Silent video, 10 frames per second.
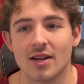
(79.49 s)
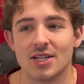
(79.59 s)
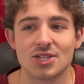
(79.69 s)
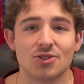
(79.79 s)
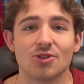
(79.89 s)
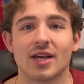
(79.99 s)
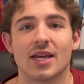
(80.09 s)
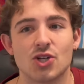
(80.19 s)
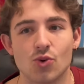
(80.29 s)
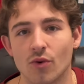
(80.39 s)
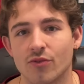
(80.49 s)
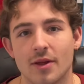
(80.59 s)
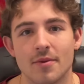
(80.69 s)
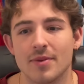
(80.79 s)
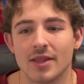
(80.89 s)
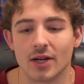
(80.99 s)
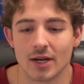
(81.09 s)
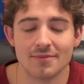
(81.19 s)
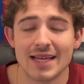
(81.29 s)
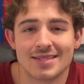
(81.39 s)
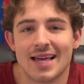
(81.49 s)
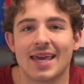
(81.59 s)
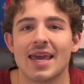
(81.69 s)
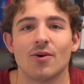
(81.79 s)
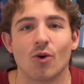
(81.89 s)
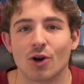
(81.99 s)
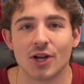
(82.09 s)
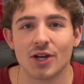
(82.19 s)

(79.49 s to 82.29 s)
it just looked like a chore for them to be there. And that can't work.